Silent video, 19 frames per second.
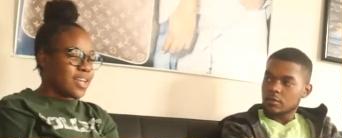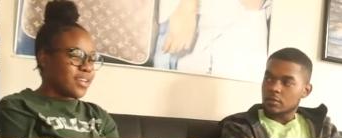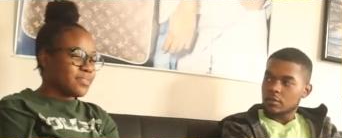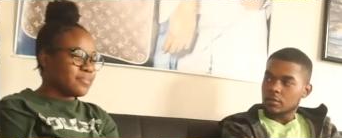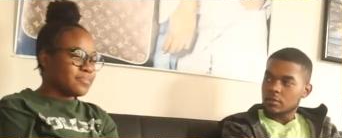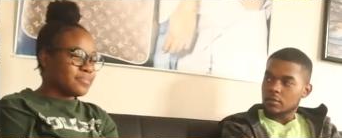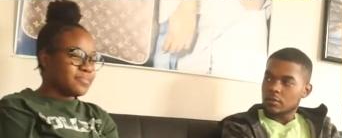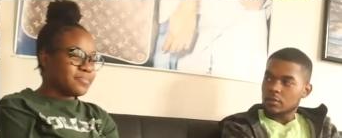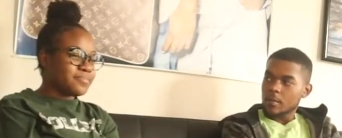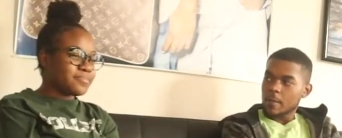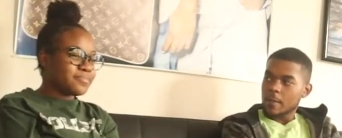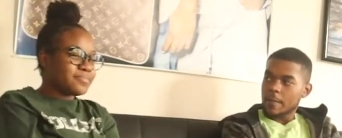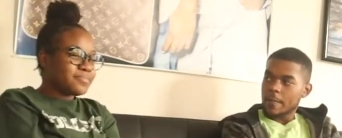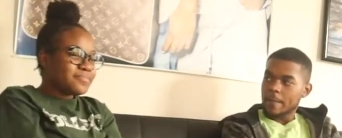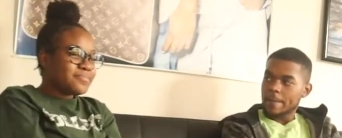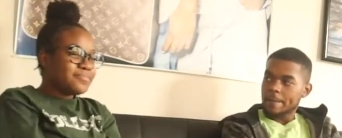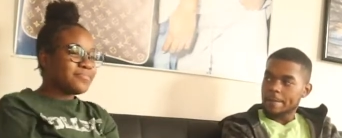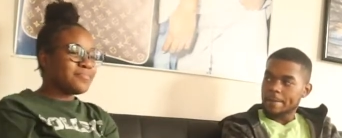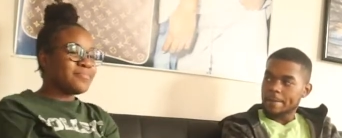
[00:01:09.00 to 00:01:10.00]
Speaker 1: Like,
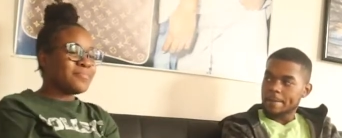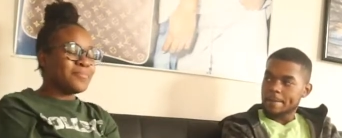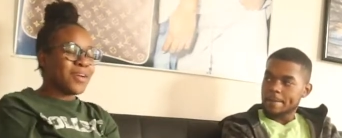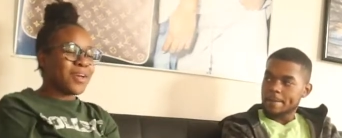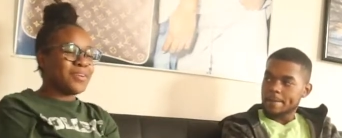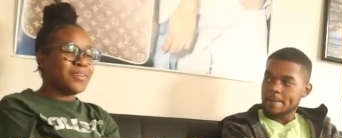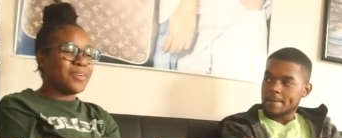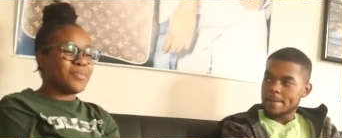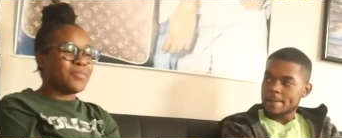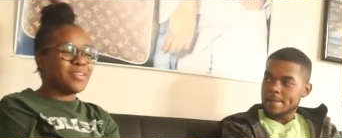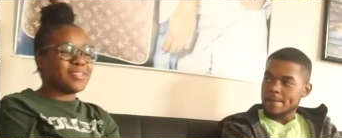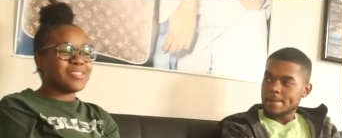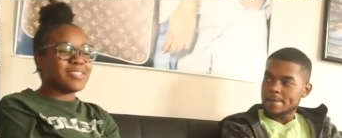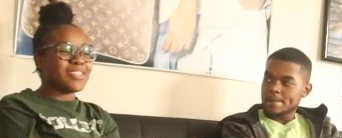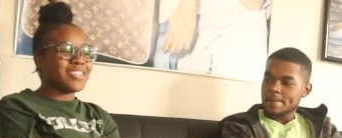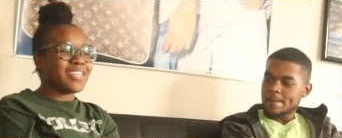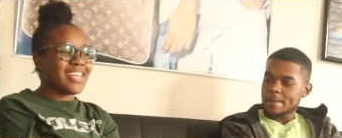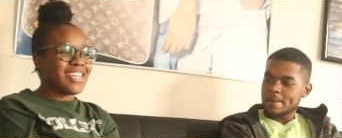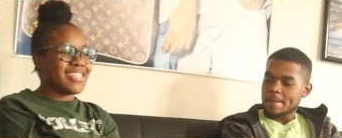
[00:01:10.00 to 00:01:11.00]
I don't know, when you
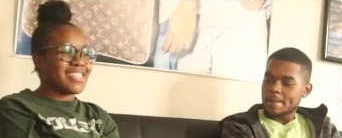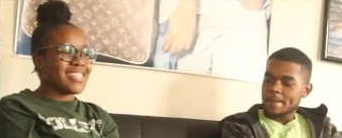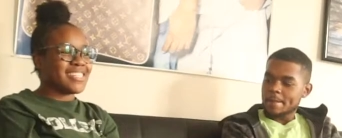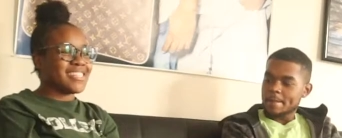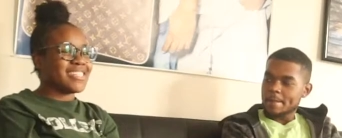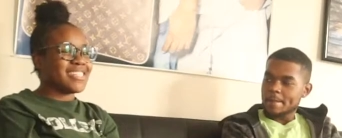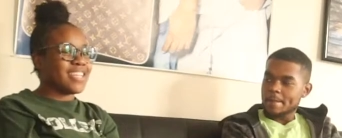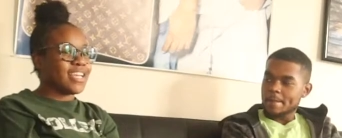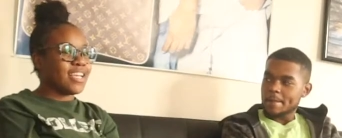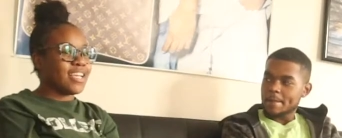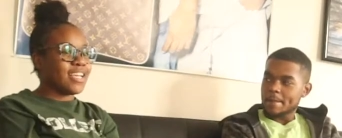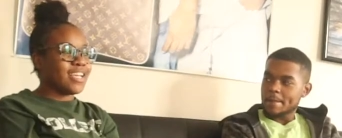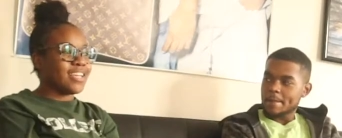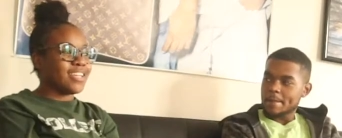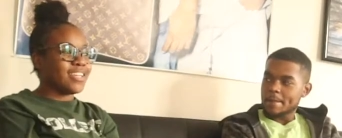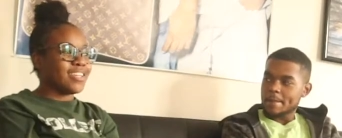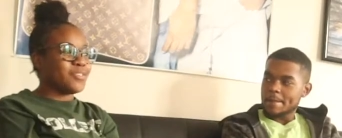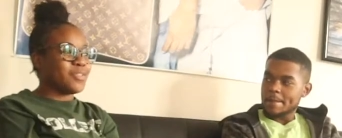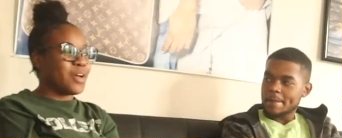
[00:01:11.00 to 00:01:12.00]
turn like
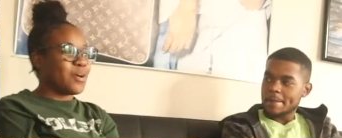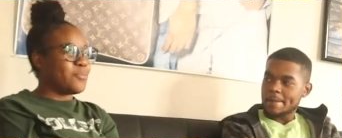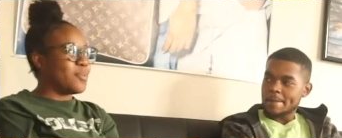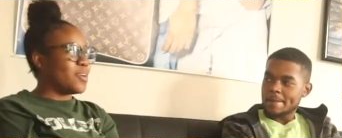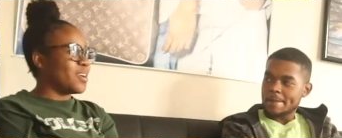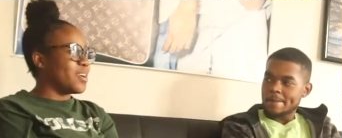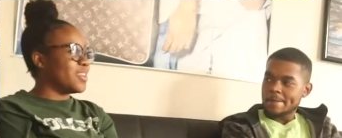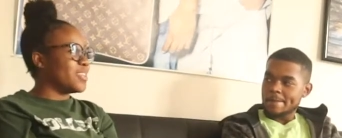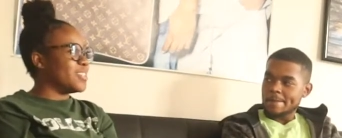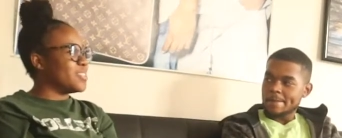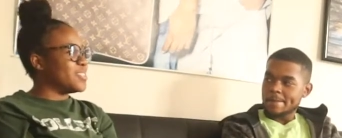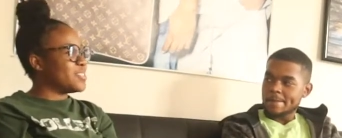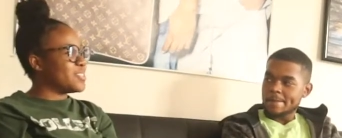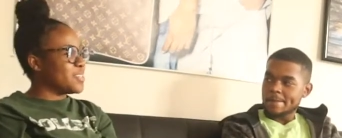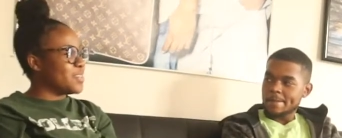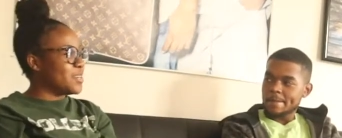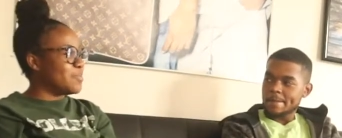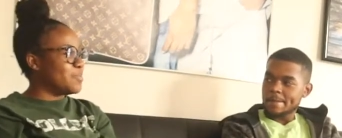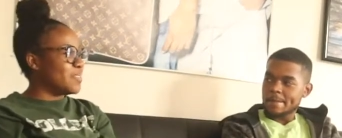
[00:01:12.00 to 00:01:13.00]
sixteen, you like walk on the
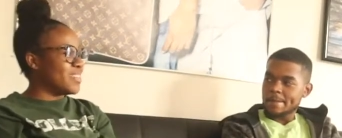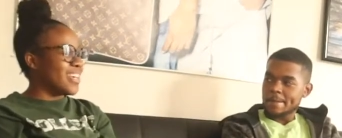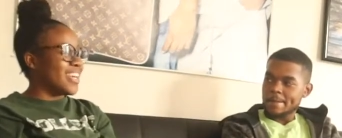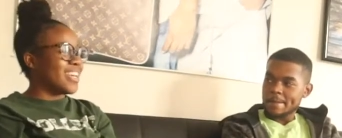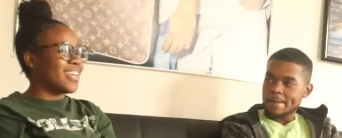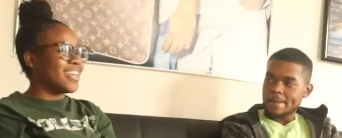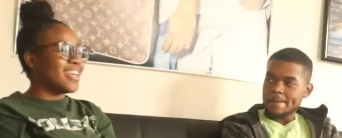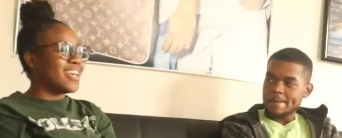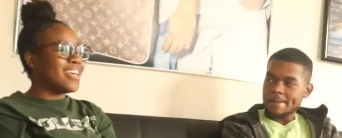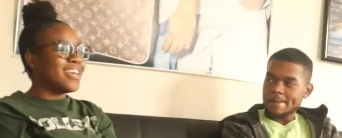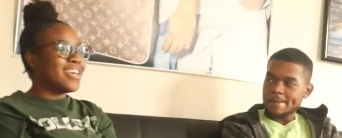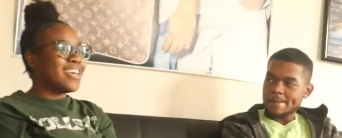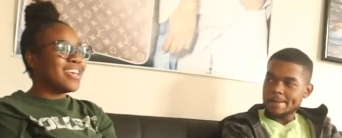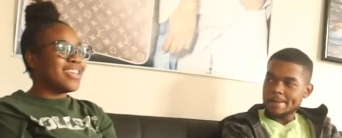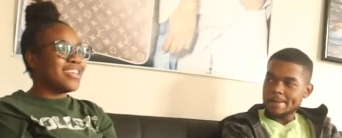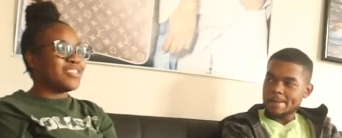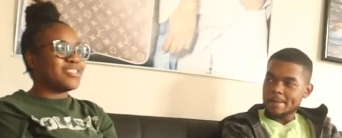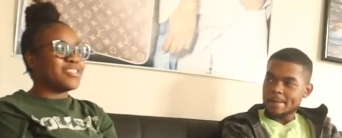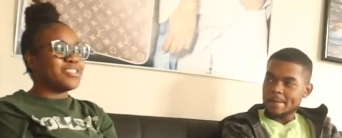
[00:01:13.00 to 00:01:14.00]
strip and like
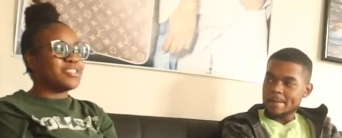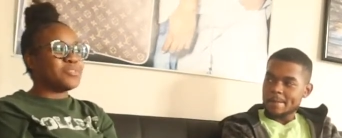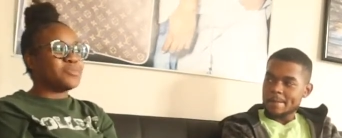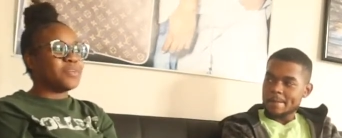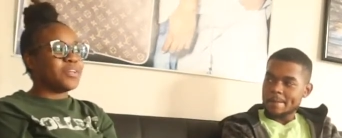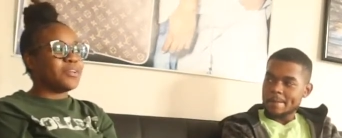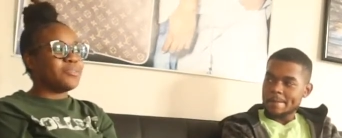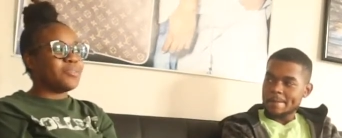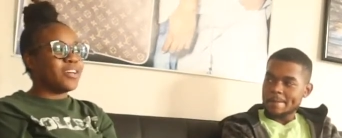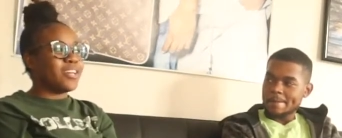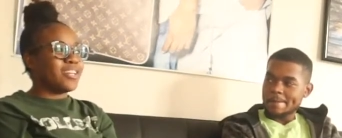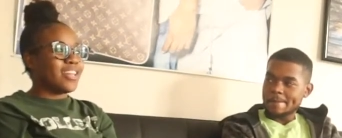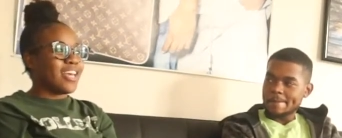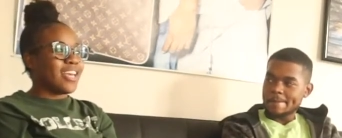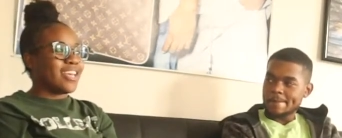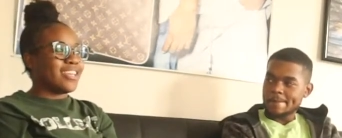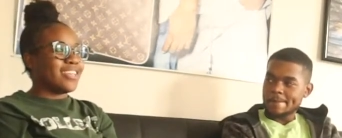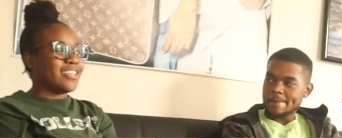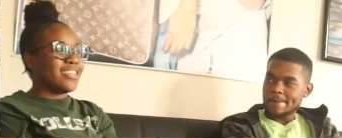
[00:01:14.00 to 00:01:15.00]
you turn twenty-one and
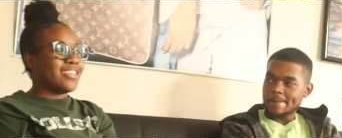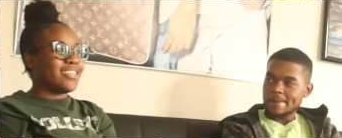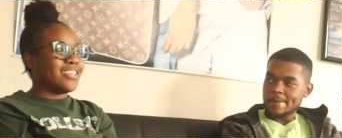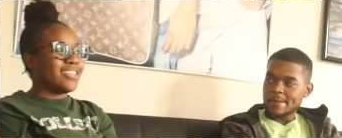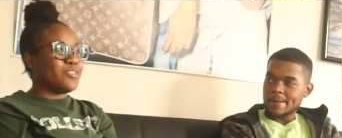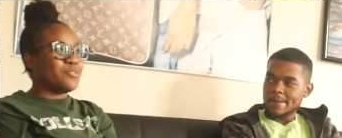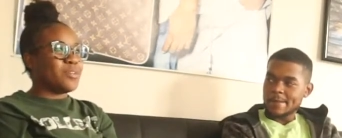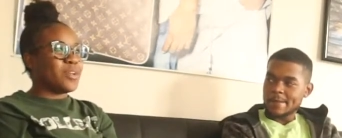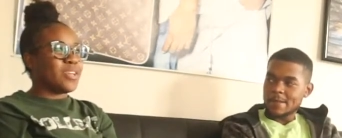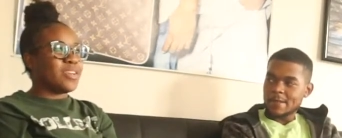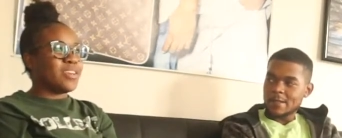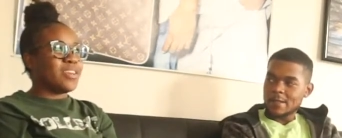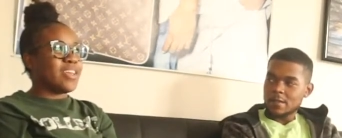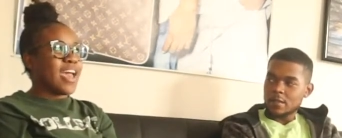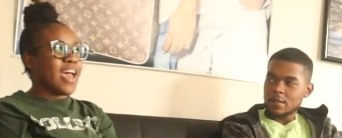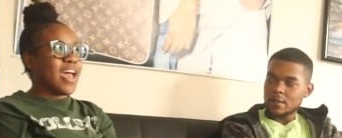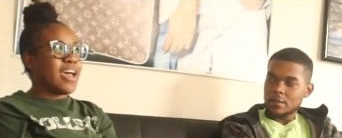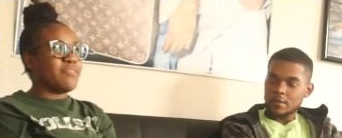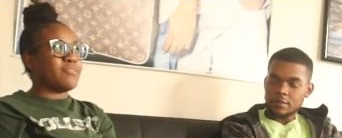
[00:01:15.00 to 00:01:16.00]
like, you can
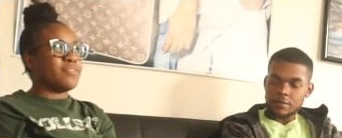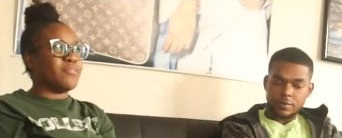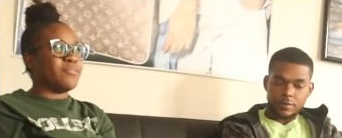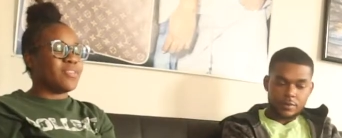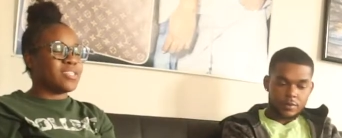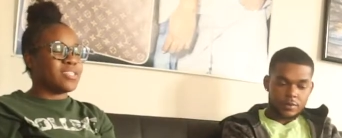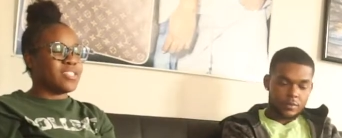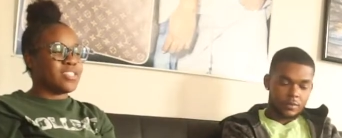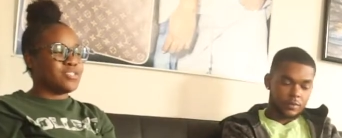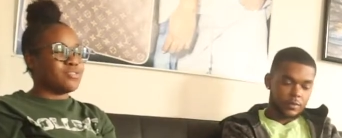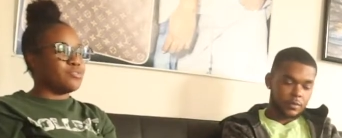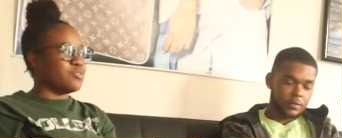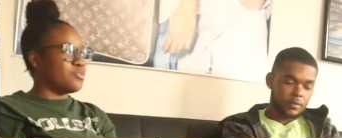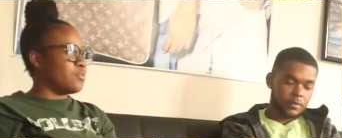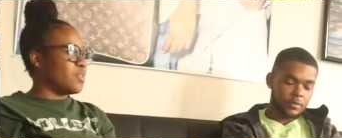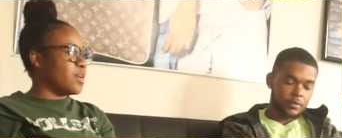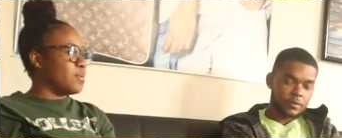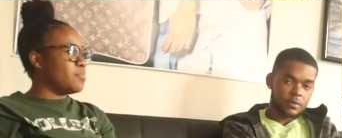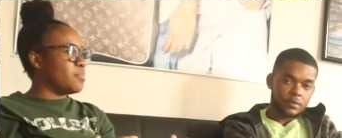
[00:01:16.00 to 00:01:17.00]
have the friends that you
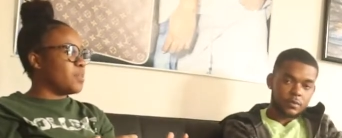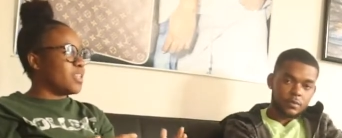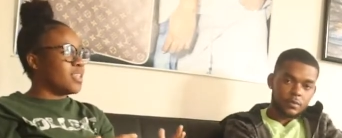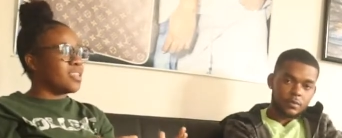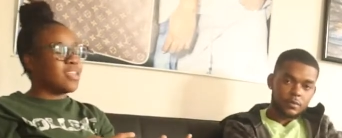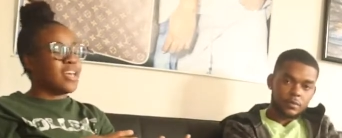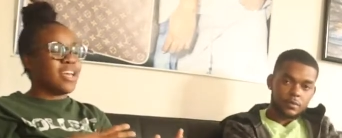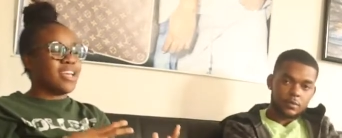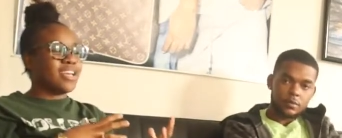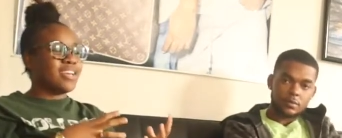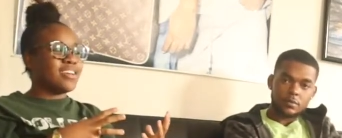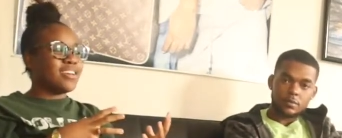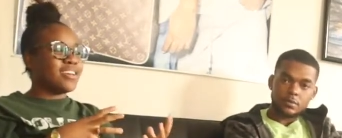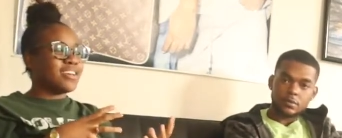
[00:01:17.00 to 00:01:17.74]
grew up with, like,